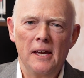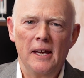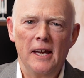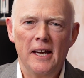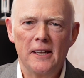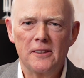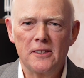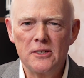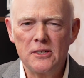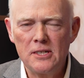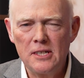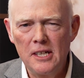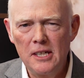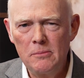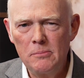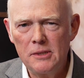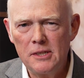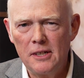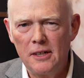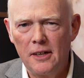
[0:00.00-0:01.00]
At the
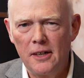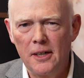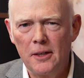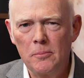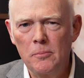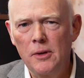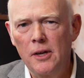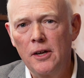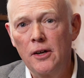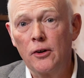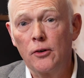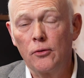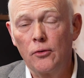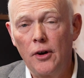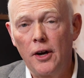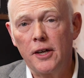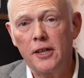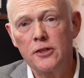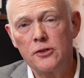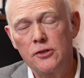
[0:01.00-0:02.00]
same time,
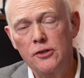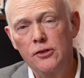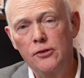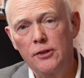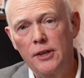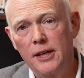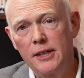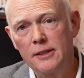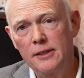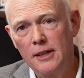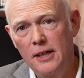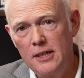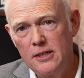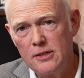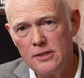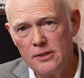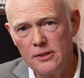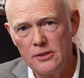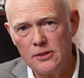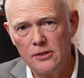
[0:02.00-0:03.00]
rockets unite
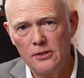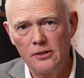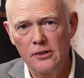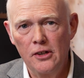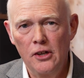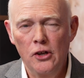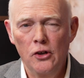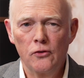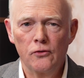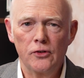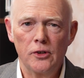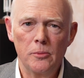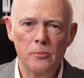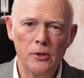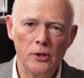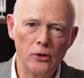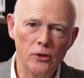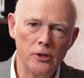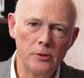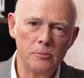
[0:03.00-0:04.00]
nations. From
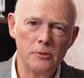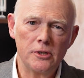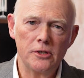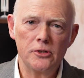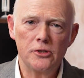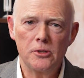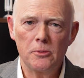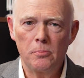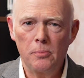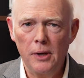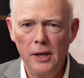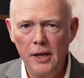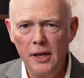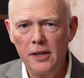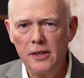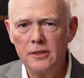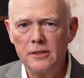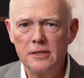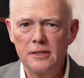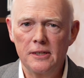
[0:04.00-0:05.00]
Europe to
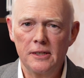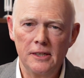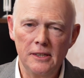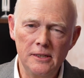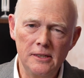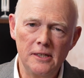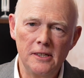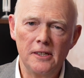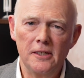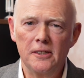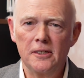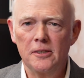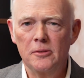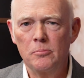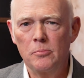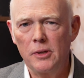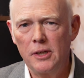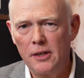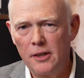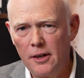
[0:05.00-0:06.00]
Japan to India
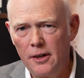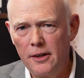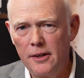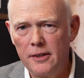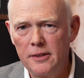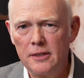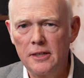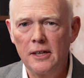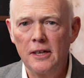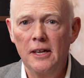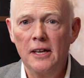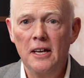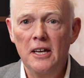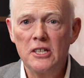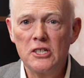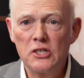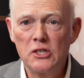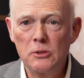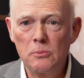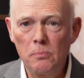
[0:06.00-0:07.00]
and beyond,
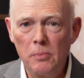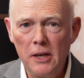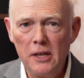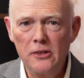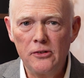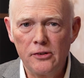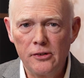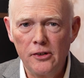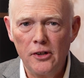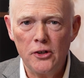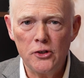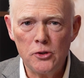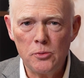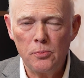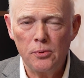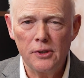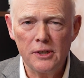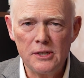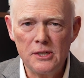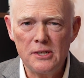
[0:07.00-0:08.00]
Space Launch
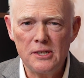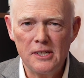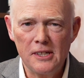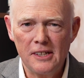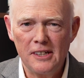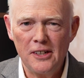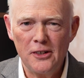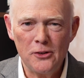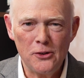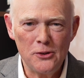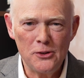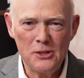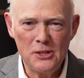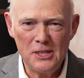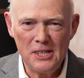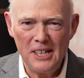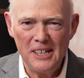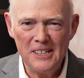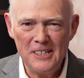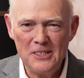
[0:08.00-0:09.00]
brings together
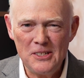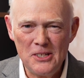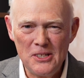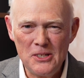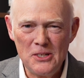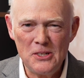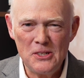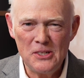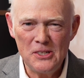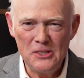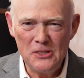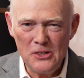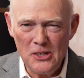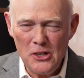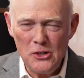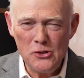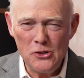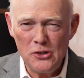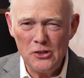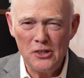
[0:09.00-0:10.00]
scientists and
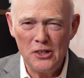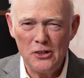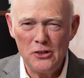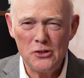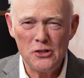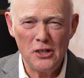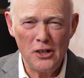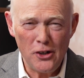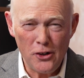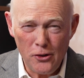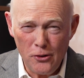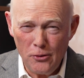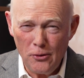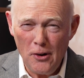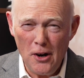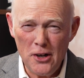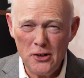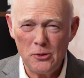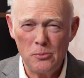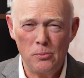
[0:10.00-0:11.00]
engineers
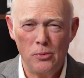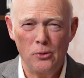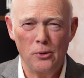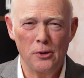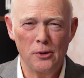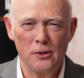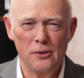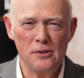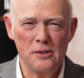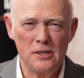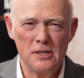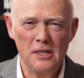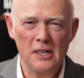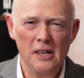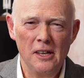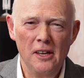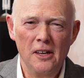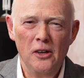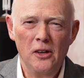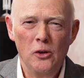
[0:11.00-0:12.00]
across borders.
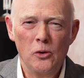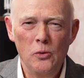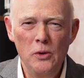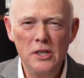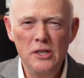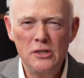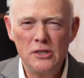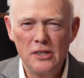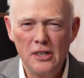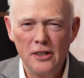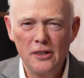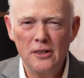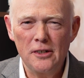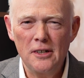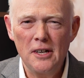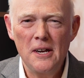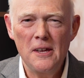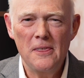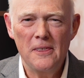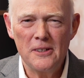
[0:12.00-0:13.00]
We
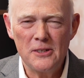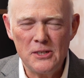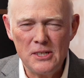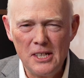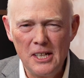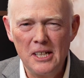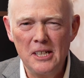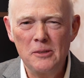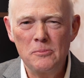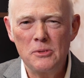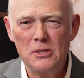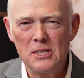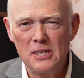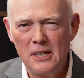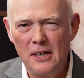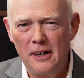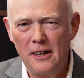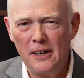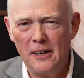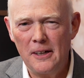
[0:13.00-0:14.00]
share the same
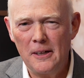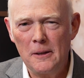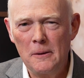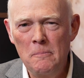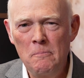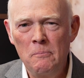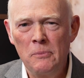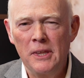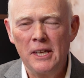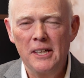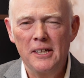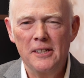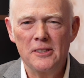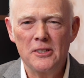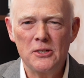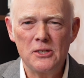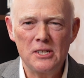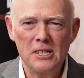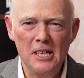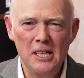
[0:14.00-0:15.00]
sky and
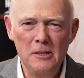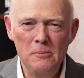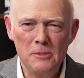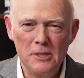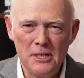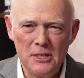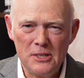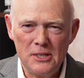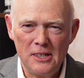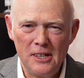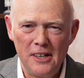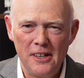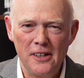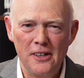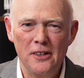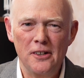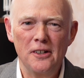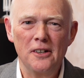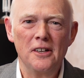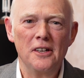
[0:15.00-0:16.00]
the same
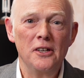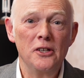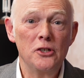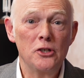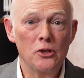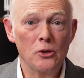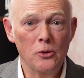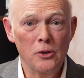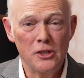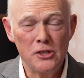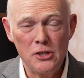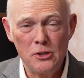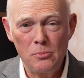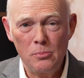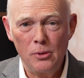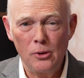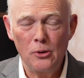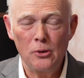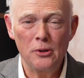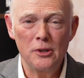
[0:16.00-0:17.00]
desire to
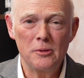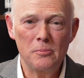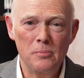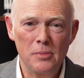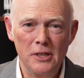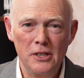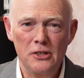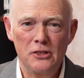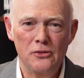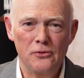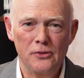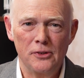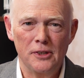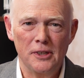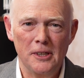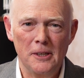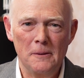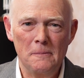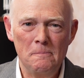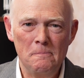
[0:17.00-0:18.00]
explore it
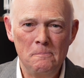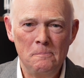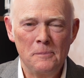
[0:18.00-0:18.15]
peacefully.